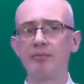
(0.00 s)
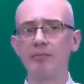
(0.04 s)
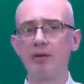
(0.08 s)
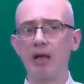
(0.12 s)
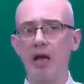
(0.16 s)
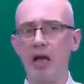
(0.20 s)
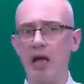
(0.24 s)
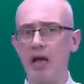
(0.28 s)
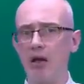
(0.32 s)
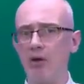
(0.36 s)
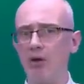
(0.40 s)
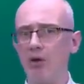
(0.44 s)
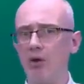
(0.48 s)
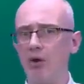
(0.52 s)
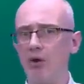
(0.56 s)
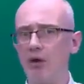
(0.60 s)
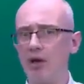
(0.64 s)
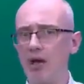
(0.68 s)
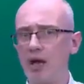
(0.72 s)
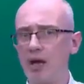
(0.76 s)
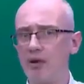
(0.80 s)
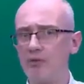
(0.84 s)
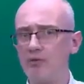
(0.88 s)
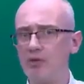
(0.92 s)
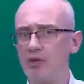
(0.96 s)
How long
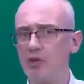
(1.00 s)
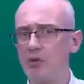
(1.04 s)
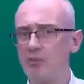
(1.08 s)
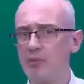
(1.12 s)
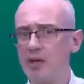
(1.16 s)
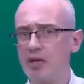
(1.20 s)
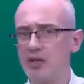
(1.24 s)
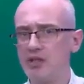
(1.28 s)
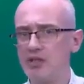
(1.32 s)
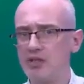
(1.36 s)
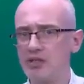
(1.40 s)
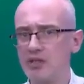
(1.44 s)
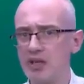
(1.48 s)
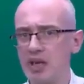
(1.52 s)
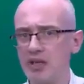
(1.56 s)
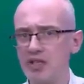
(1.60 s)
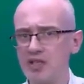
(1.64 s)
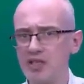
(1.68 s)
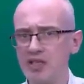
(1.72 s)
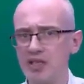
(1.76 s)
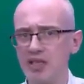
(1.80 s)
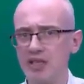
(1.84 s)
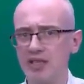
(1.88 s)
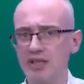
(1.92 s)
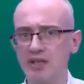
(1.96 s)
have you been
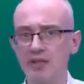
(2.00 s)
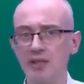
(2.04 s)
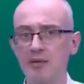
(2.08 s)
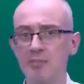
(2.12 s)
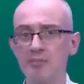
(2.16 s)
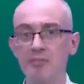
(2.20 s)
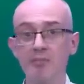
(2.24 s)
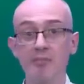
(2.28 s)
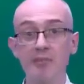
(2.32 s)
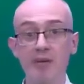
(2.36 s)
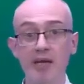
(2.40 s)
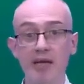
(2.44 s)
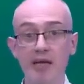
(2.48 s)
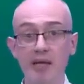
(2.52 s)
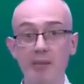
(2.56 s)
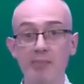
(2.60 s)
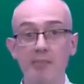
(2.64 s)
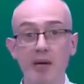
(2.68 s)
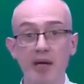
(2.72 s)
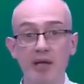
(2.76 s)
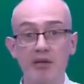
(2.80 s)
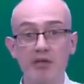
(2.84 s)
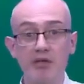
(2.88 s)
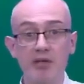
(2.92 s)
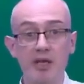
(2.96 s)
studying in
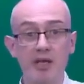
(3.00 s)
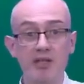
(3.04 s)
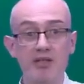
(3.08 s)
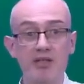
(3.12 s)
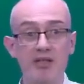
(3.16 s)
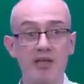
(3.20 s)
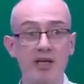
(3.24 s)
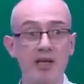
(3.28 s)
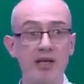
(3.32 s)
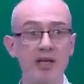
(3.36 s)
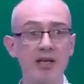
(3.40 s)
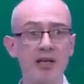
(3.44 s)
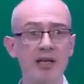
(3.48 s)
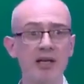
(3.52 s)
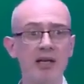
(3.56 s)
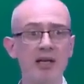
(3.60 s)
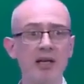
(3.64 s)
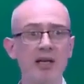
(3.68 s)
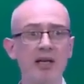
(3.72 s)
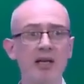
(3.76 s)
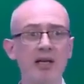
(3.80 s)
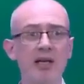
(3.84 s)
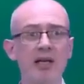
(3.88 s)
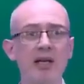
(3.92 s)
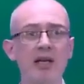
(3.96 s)
Manchester?
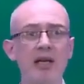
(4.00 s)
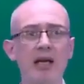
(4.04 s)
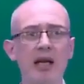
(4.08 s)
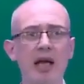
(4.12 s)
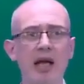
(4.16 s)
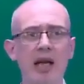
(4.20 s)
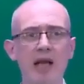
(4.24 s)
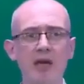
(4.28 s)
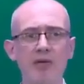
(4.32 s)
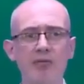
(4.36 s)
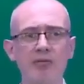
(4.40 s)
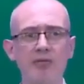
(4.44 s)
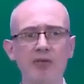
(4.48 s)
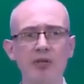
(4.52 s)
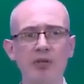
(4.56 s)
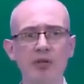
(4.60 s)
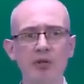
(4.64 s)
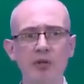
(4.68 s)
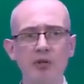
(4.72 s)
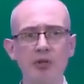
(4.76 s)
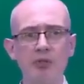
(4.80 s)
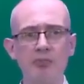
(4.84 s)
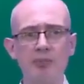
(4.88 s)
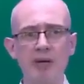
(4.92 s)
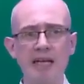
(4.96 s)
Have
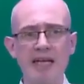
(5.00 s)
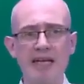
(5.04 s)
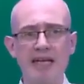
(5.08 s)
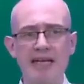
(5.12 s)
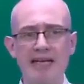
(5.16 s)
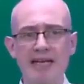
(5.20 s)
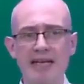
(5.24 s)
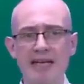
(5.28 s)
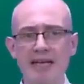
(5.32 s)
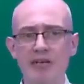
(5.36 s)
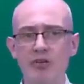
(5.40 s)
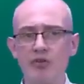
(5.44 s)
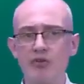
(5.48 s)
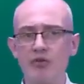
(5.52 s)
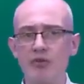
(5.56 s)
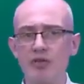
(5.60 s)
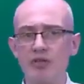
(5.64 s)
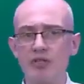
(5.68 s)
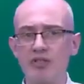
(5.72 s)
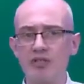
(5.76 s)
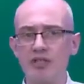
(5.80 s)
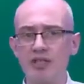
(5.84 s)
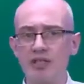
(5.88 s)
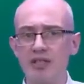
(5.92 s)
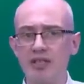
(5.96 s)
you been
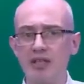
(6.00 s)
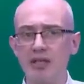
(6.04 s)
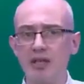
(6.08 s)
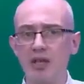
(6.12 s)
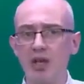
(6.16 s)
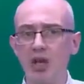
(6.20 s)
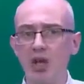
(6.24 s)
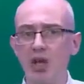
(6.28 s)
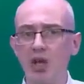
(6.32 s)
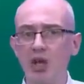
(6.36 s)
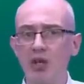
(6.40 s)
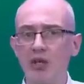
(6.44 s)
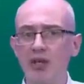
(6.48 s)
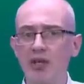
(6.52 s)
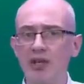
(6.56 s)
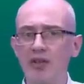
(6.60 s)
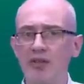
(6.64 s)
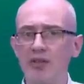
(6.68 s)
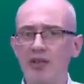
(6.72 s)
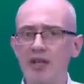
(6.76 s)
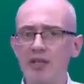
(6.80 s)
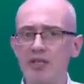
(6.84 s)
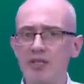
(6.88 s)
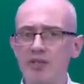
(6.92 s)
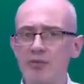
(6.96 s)
interested in learning
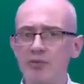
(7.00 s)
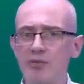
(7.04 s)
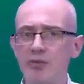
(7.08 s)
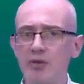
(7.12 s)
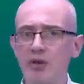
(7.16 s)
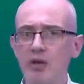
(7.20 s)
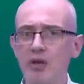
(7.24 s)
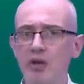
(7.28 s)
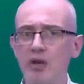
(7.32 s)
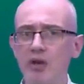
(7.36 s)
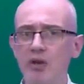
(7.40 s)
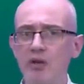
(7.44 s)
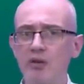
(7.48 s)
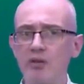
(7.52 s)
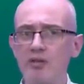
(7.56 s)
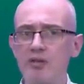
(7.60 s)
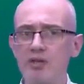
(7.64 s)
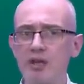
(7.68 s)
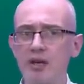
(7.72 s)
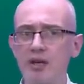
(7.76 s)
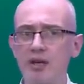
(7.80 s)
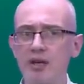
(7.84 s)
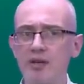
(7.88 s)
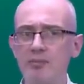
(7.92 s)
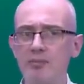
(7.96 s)
this for a long
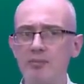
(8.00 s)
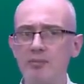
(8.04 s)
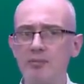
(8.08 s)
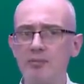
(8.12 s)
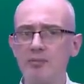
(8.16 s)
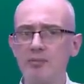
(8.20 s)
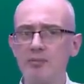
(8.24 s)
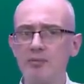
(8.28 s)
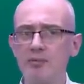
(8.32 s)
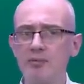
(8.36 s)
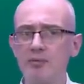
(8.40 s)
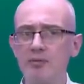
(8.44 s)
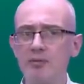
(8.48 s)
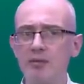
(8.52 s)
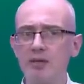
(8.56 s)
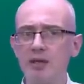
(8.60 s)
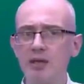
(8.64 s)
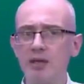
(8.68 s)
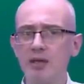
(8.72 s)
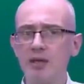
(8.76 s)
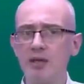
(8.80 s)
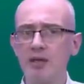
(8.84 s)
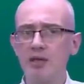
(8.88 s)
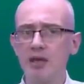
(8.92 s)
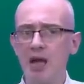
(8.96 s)
time?
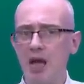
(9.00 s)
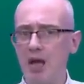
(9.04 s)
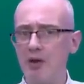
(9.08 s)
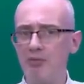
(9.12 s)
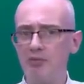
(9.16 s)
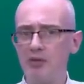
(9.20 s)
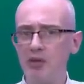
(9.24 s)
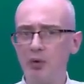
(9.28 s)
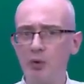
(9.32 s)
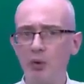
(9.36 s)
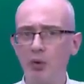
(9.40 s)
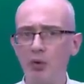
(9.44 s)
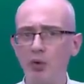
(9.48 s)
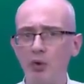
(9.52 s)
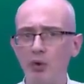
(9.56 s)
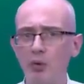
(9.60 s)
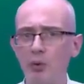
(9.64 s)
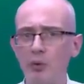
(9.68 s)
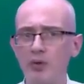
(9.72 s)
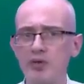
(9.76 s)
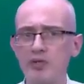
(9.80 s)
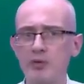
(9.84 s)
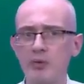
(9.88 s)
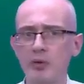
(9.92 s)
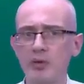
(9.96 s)
Have you
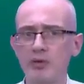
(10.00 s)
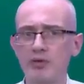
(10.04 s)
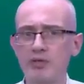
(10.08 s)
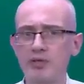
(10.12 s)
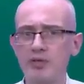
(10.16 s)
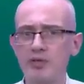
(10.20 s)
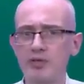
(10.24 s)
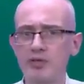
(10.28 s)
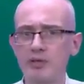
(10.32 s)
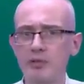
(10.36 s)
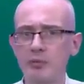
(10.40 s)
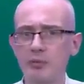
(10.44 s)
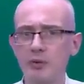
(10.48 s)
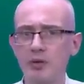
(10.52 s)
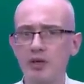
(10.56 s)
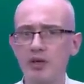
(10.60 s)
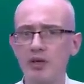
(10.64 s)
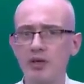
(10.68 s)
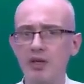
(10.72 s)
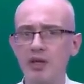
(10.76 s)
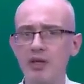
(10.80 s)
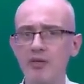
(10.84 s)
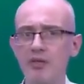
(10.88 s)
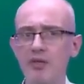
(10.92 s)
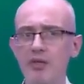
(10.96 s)
always wanted to
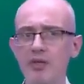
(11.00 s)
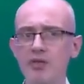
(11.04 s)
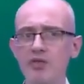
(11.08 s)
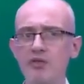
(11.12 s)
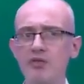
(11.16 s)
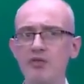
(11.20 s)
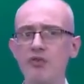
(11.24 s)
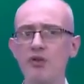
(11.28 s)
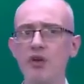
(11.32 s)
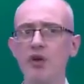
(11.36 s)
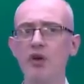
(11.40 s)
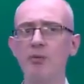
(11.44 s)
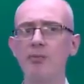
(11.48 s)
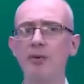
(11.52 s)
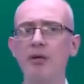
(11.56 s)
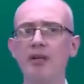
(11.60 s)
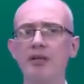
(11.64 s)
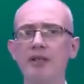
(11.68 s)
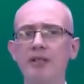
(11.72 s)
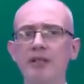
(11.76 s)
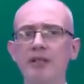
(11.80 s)
work in this job?